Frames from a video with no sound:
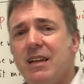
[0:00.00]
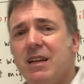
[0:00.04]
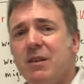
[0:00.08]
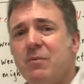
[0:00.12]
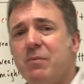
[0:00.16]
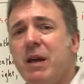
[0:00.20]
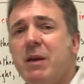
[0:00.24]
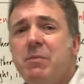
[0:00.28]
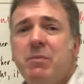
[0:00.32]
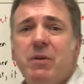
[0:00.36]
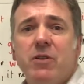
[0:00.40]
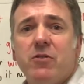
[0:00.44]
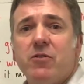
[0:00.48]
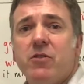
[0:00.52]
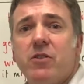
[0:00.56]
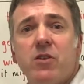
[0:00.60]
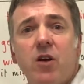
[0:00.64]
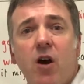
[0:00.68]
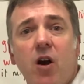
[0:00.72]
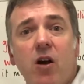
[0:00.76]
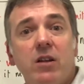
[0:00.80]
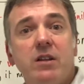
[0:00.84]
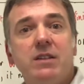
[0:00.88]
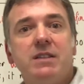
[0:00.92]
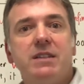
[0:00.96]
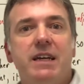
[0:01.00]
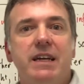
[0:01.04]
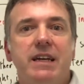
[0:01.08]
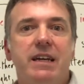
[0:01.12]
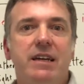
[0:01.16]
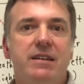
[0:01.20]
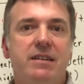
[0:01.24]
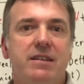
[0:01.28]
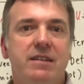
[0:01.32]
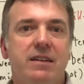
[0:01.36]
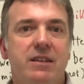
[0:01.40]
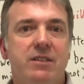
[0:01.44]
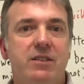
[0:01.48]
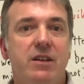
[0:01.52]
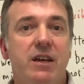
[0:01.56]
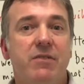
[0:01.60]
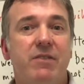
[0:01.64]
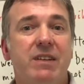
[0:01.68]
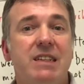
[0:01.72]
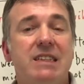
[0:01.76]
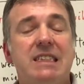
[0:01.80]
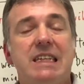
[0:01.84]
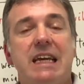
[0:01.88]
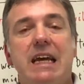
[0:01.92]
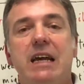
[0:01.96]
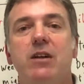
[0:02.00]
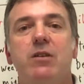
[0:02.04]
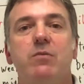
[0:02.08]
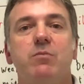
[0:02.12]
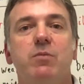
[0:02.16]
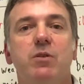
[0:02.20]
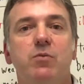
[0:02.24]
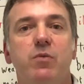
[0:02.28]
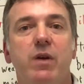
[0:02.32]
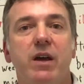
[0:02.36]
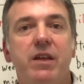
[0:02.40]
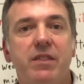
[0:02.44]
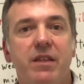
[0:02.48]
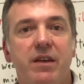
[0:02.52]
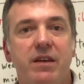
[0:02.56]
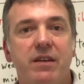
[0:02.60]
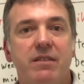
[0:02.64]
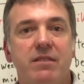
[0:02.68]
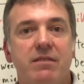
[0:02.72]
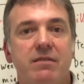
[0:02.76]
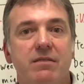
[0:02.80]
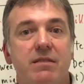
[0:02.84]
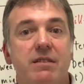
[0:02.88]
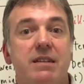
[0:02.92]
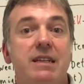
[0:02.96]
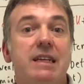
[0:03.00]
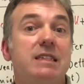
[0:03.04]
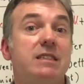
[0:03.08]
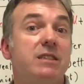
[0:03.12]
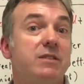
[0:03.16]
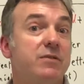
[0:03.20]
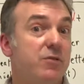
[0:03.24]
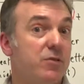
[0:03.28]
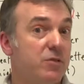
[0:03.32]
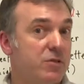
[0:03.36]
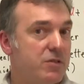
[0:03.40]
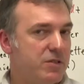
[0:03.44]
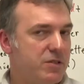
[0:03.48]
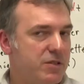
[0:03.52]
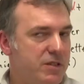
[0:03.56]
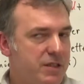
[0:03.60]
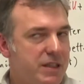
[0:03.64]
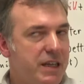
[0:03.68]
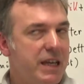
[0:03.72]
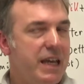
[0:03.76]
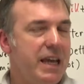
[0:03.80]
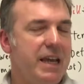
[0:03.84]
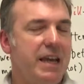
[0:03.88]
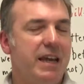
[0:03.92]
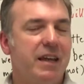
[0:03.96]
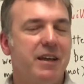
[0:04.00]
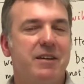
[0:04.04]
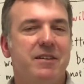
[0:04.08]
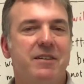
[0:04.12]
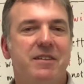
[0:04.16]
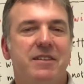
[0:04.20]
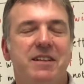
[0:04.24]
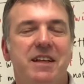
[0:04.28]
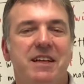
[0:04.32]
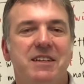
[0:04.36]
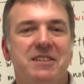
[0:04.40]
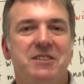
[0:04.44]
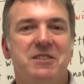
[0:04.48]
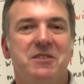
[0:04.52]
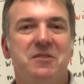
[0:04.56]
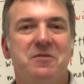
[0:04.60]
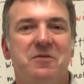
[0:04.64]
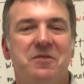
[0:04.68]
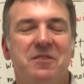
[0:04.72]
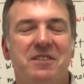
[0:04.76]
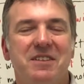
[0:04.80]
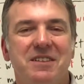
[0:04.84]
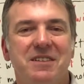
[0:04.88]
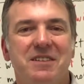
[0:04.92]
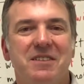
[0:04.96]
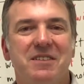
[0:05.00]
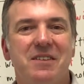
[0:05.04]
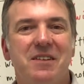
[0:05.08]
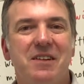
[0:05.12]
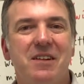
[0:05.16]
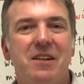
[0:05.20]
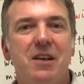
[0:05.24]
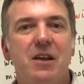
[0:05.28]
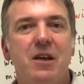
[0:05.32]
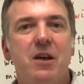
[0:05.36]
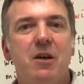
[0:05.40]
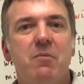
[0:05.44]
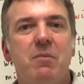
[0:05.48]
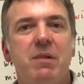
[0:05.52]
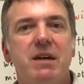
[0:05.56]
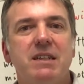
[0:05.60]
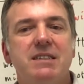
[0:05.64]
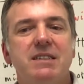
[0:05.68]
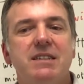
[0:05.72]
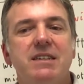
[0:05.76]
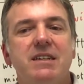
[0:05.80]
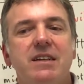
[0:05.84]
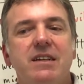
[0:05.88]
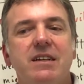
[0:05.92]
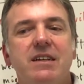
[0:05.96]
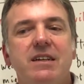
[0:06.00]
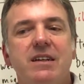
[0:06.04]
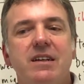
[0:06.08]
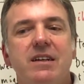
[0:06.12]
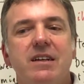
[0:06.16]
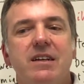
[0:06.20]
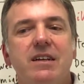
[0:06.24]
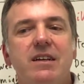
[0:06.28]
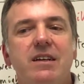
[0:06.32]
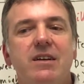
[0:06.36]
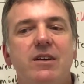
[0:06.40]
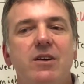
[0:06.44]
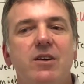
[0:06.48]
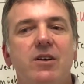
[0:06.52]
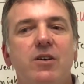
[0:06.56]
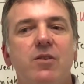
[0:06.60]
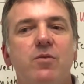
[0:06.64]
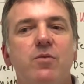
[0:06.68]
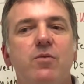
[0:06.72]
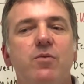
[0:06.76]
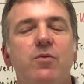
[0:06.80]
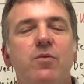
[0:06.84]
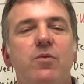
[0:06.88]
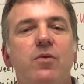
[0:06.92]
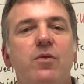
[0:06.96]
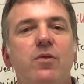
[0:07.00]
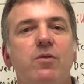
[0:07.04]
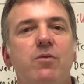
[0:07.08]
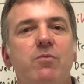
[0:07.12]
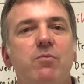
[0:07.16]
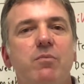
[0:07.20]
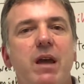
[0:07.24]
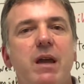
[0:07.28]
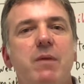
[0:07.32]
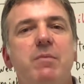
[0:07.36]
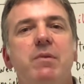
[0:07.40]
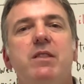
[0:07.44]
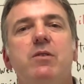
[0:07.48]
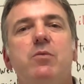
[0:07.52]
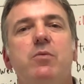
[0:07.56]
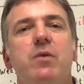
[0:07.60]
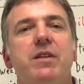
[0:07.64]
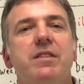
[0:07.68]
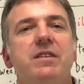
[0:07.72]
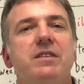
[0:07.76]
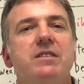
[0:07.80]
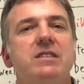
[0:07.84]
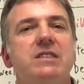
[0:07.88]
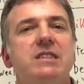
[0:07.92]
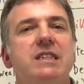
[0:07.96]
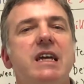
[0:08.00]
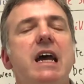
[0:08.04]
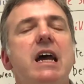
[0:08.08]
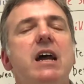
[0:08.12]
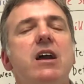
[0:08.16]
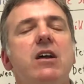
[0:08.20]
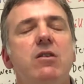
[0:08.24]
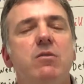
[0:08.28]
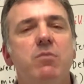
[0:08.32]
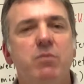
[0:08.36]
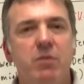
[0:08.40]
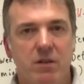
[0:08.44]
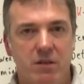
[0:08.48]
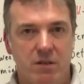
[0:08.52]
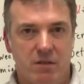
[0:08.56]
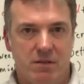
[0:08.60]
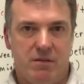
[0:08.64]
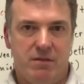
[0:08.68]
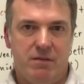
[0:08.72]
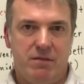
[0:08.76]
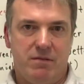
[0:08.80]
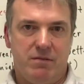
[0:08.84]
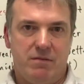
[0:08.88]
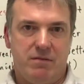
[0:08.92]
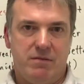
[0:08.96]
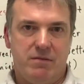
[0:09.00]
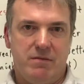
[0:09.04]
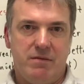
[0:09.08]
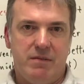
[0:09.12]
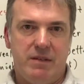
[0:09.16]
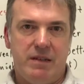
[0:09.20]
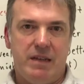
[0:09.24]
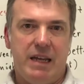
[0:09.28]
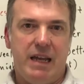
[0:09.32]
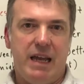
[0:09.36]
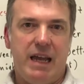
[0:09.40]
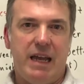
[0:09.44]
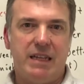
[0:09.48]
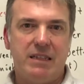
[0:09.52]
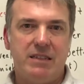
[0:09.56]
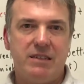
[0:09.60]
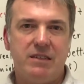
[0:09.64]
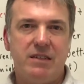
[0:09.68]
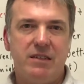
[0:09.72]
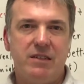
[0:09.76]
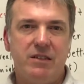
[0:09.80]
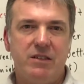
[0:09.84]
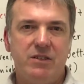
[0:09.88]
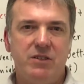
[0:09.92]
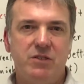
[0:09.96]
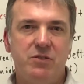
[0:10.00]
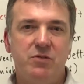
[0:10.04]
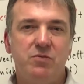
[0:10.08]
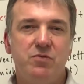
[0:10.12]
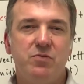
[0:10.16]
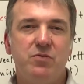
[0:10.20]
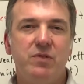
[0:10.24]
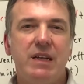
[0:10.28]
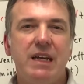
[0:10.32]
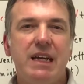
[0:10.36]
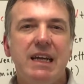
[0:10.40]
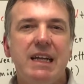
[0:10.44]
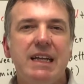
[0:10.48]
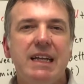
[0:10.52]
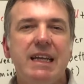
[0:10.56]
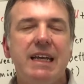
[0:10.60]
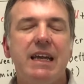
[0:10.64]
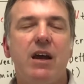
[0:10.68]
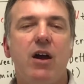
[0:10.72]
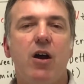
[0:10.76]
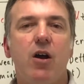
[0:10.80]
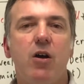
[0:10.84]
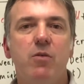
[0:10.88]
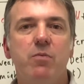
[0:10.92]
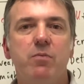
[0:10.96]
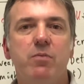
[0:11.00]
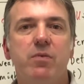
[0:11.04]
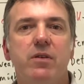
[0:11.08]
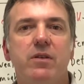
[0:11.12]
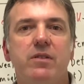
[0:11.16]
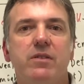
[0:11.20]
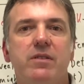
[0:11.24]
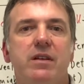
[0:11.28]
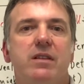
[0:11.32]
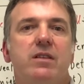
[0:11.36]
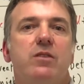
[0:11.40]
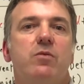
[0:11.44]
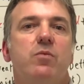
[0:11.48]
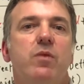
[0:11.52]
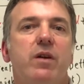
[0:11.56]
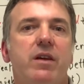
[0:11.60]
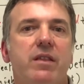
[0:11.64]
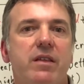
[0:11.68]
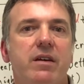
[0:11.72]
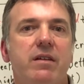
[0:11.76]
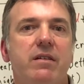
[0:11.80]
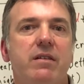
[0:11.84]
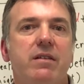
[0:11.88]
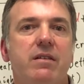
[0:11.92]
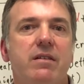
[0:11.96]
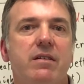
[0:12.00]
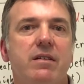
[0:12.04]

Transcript: Maybe you're on holiday and you're having terrible weather, unless of course you're skiing, and that's different. But maybe the weather is terrible and you really hope that the weather